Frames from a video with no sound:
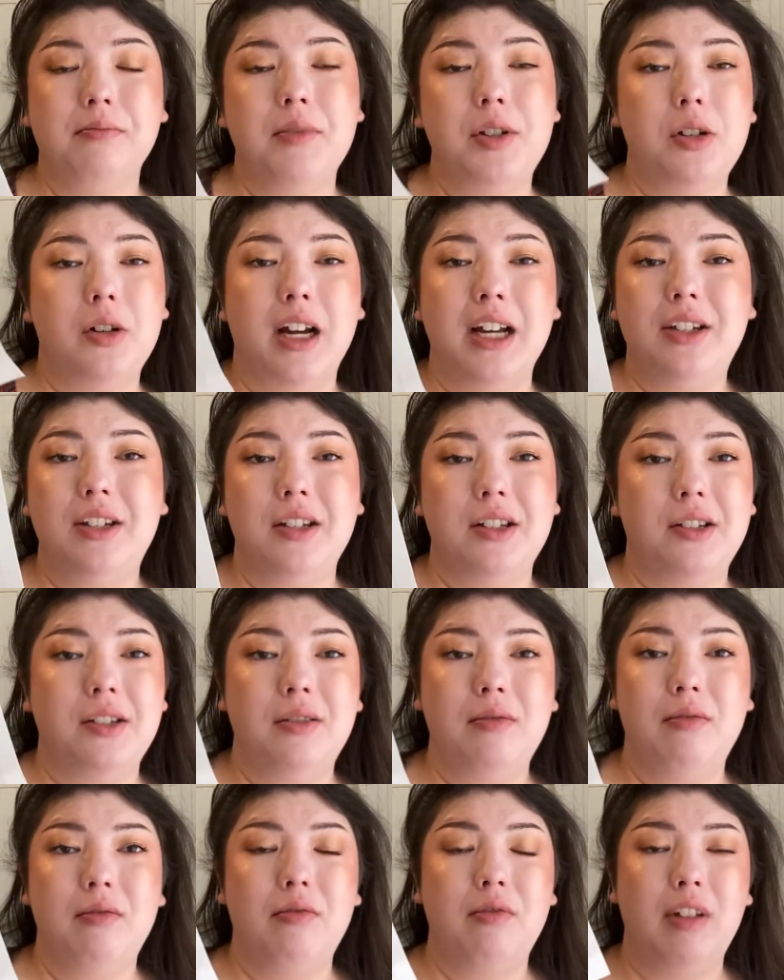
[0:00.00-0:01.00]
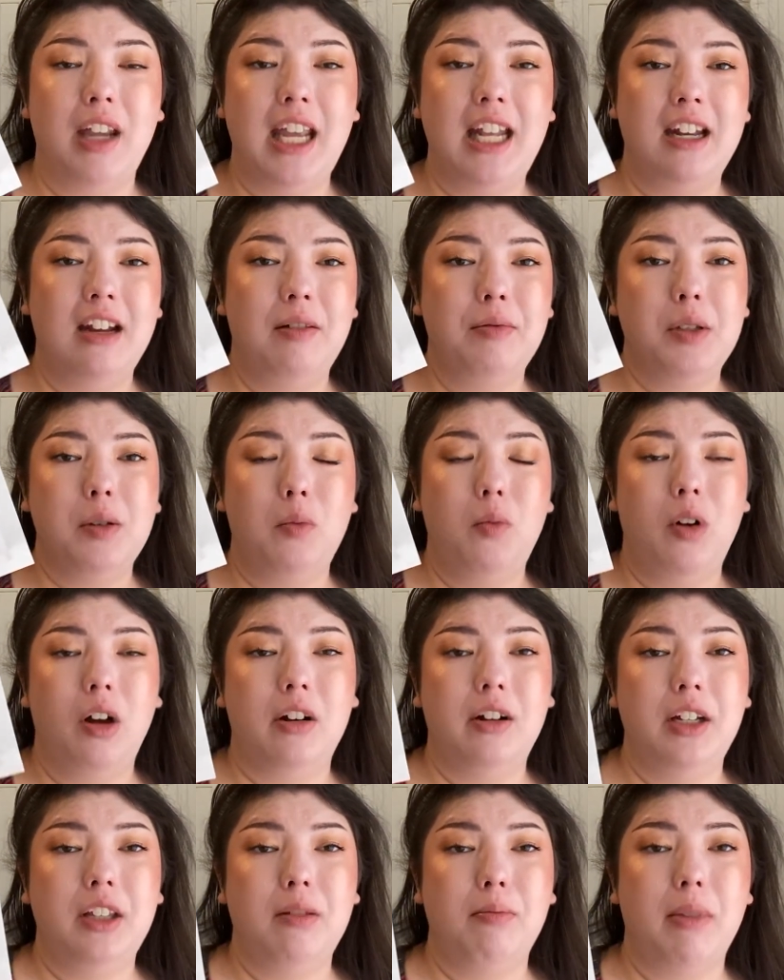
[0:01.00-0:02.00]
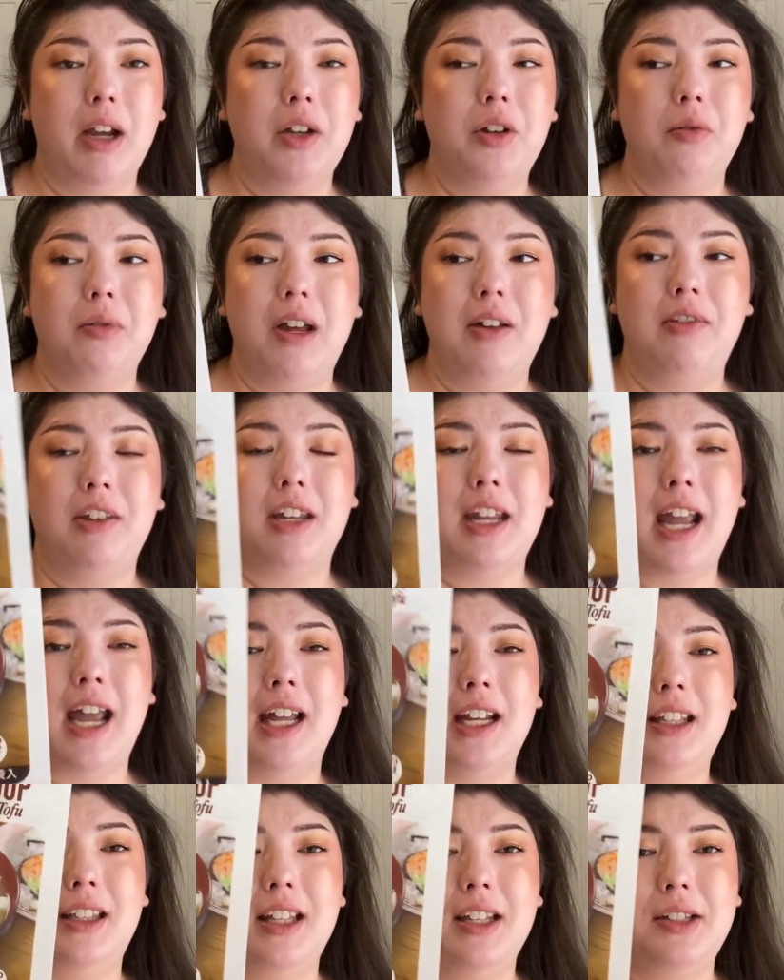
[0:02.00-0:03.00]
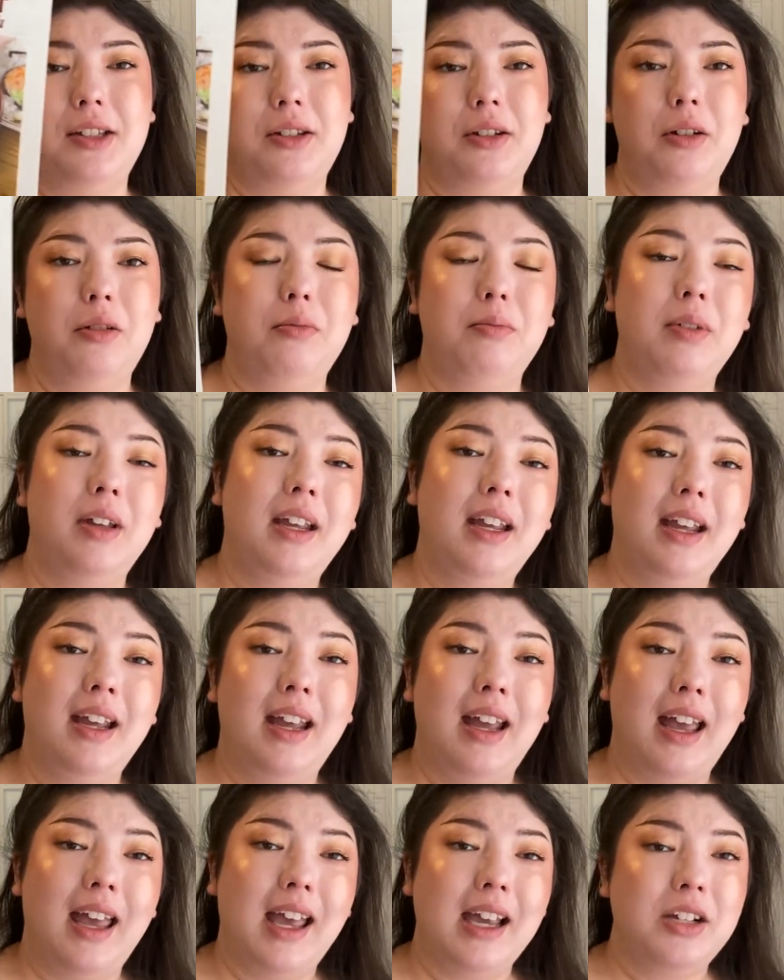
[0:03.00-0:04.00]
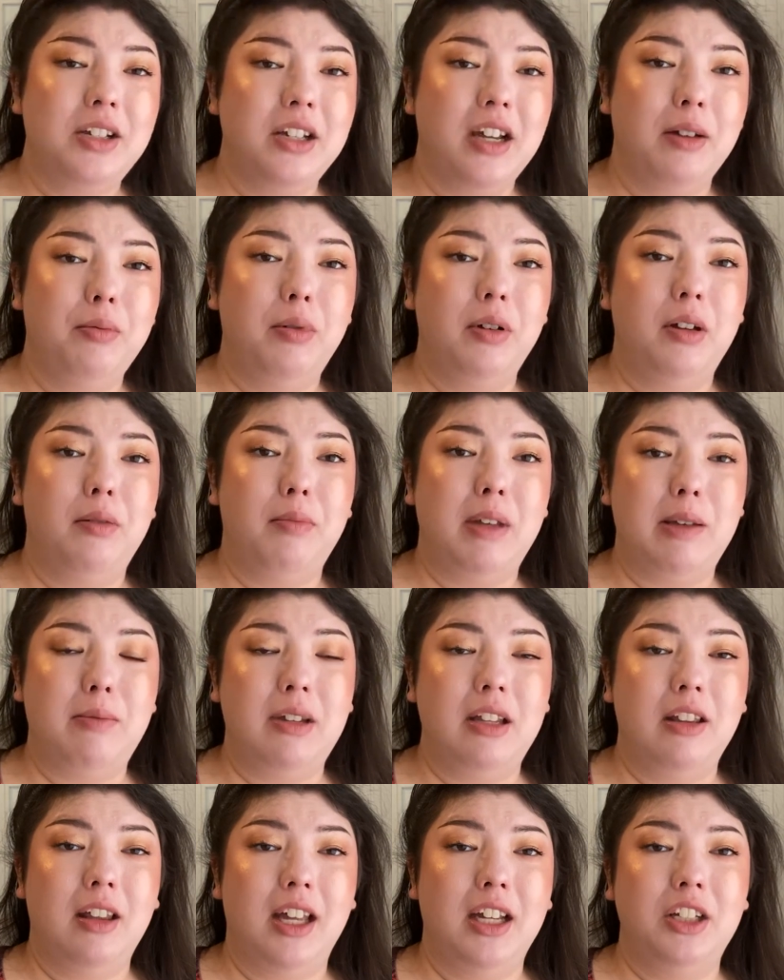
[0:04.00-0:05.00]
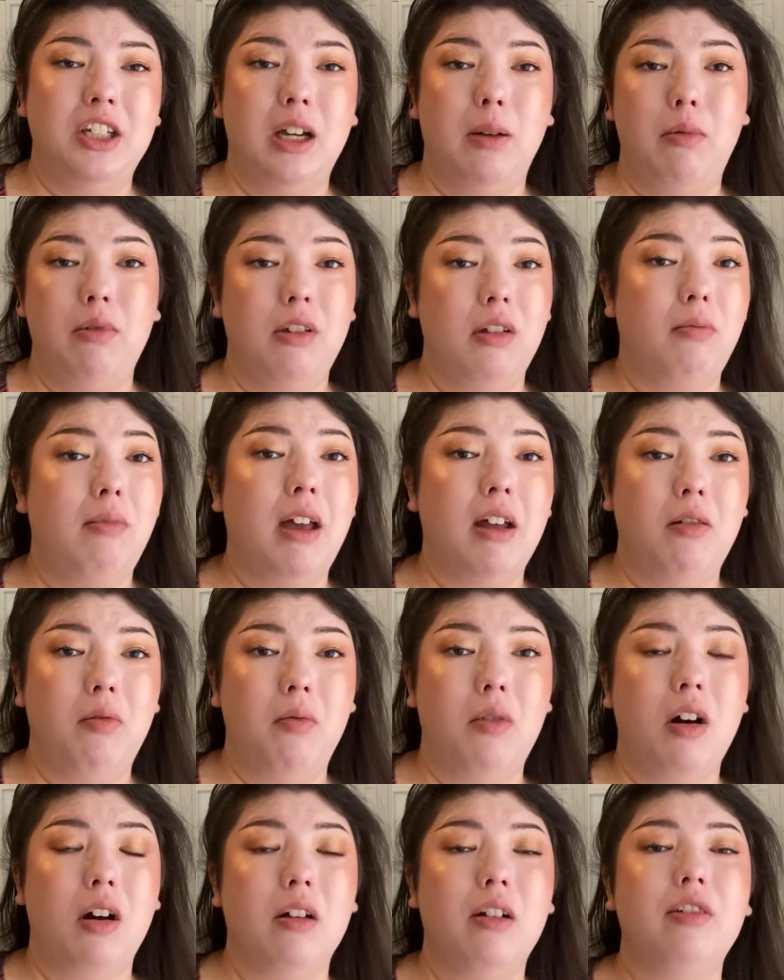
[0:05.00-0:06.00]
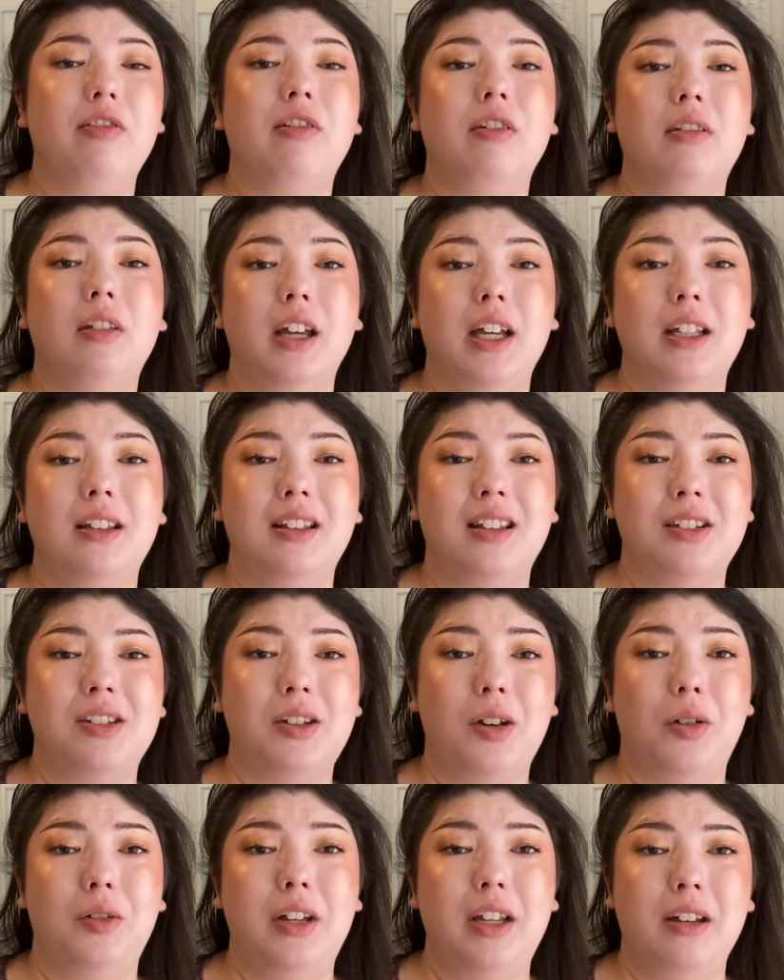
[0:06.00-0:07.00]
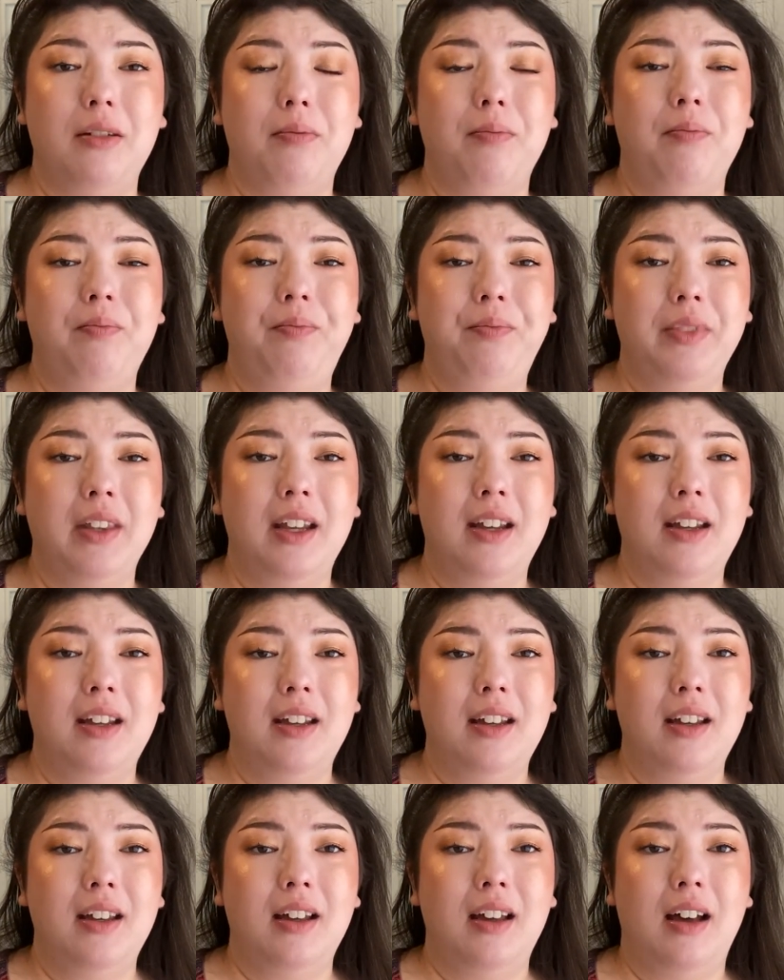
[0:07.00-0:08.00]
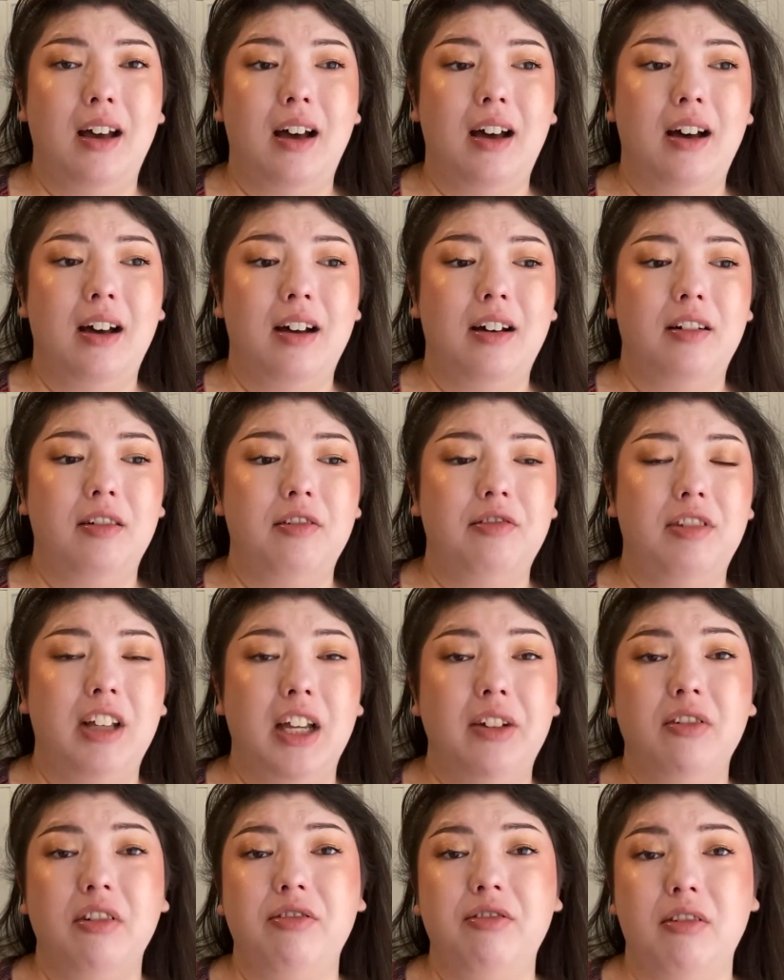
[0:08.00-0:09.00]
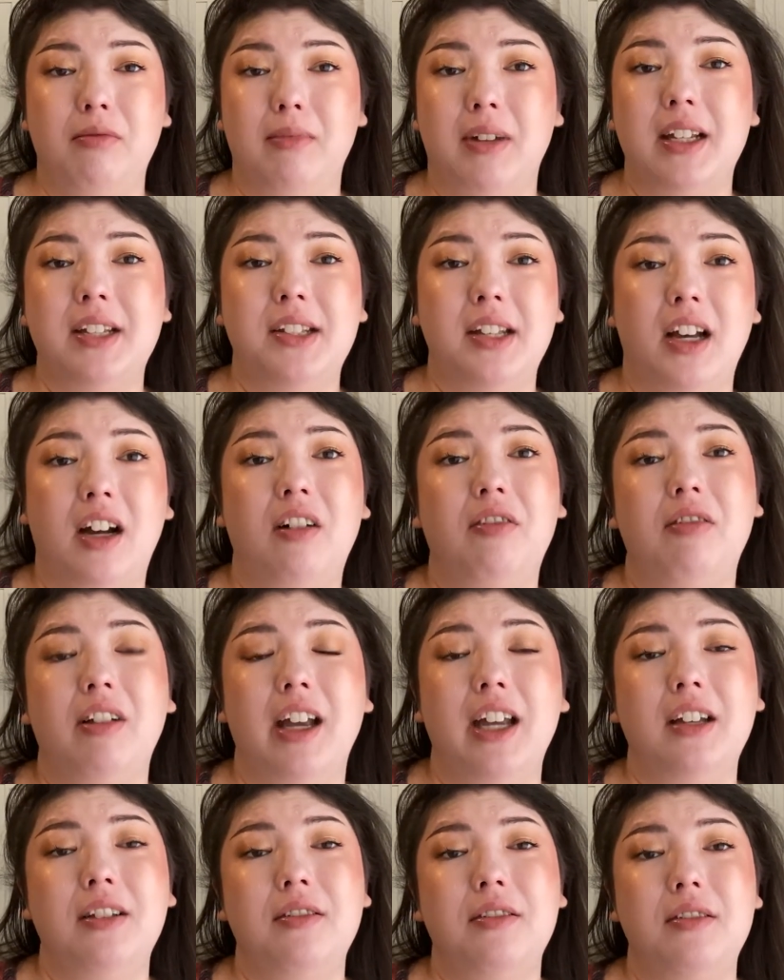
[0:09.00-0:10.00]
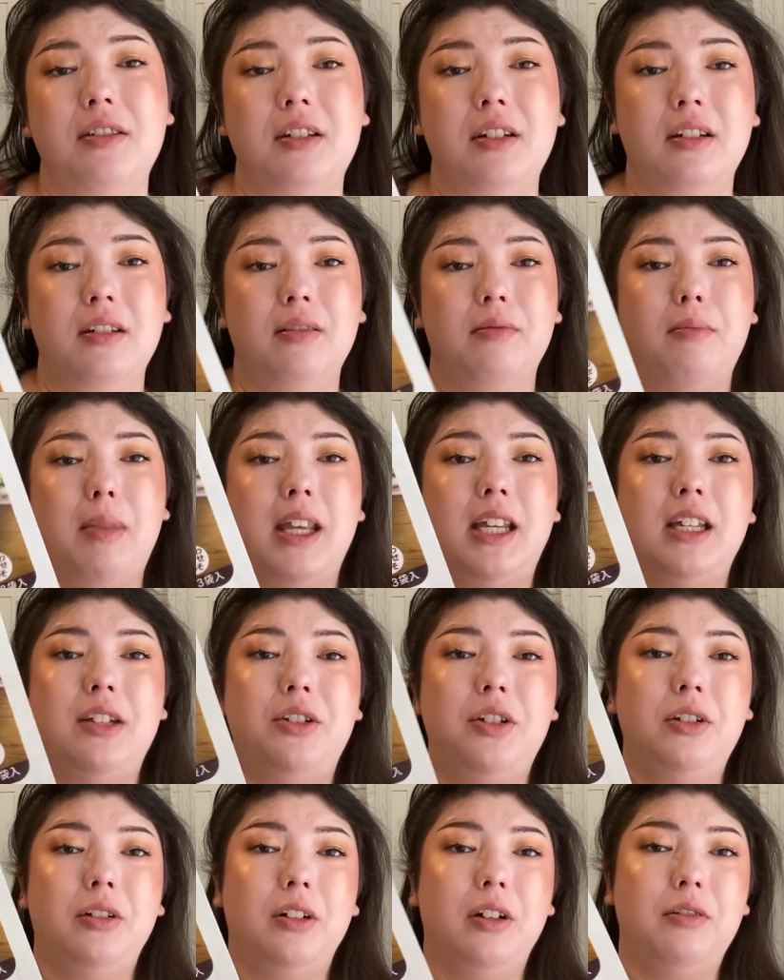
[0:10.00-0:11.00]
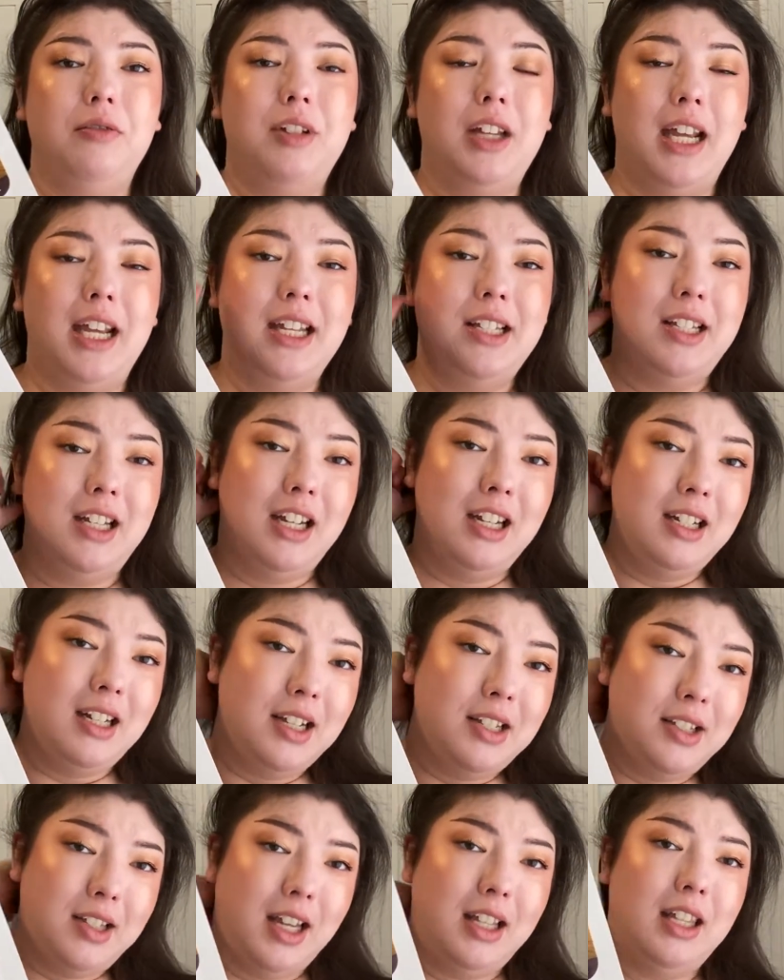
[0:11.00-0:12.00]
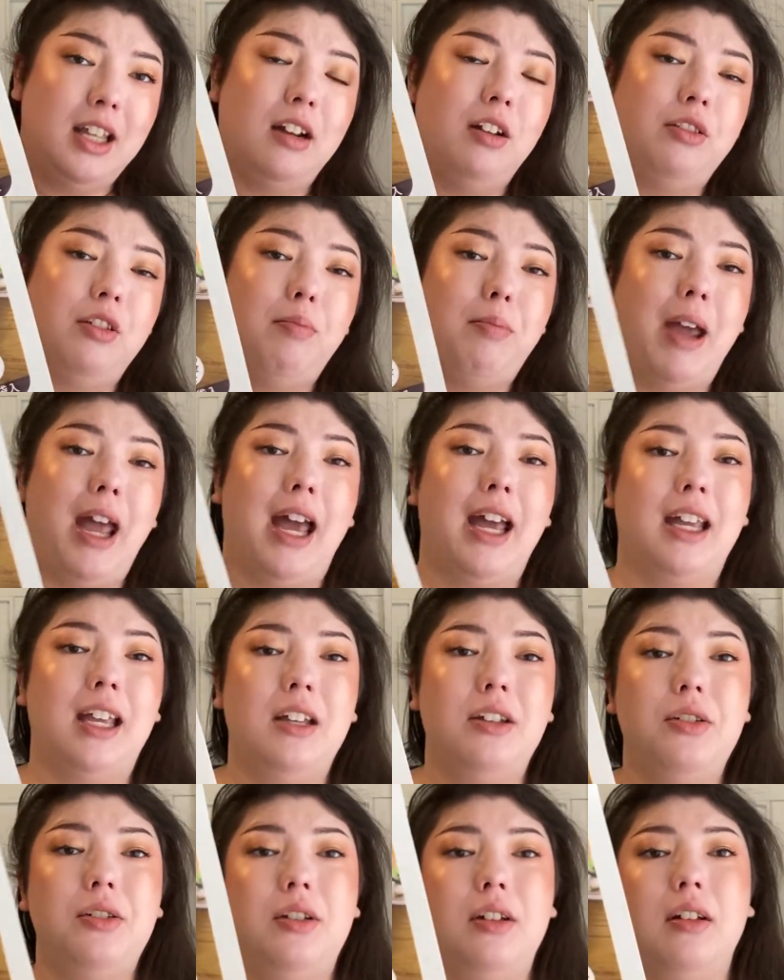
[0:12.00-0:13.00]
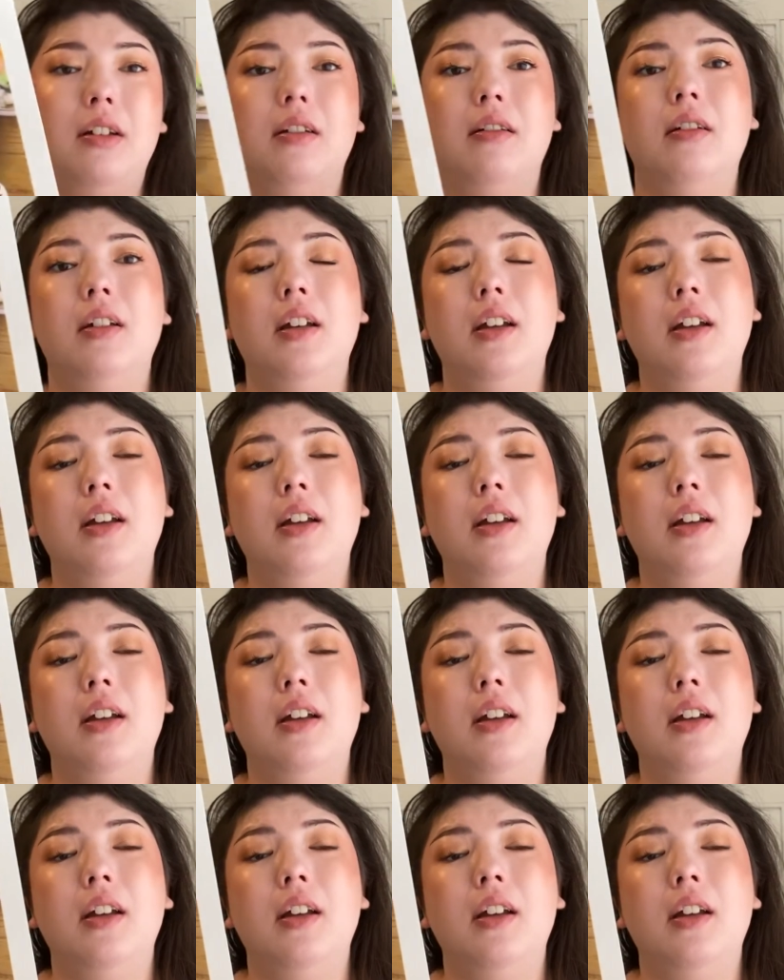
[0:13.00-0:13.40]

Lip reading: So I just heated up some water in the microwave and then added this soup. Actually, I put maybe like double the amount of water for like the sodium flavor for myself, like to make it to your own taste. And it does say that on the package to